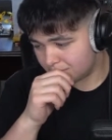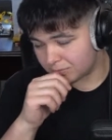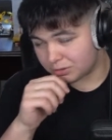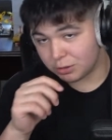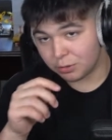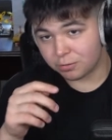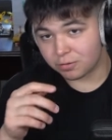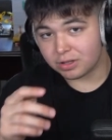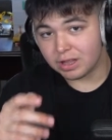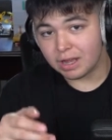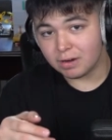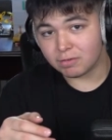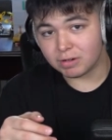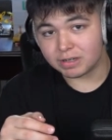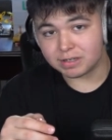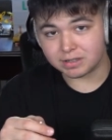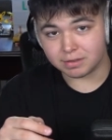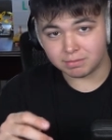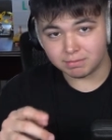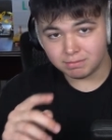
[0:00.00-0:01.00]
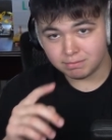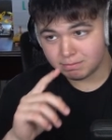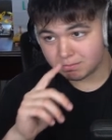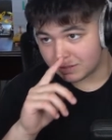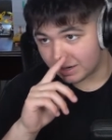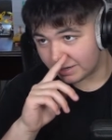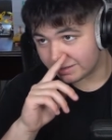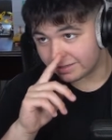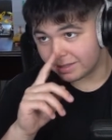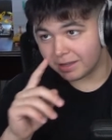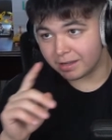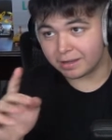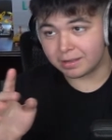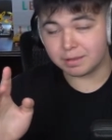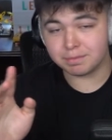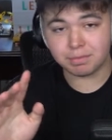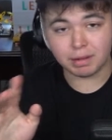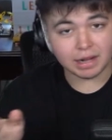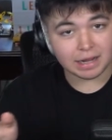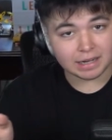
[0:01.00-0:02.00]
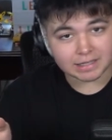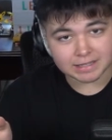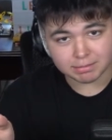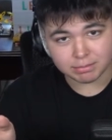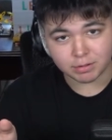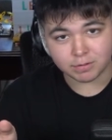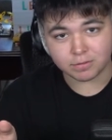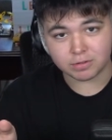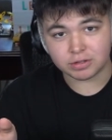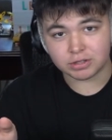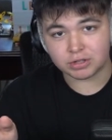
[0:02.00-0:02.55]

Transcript: So for that reason, I think it's impossible for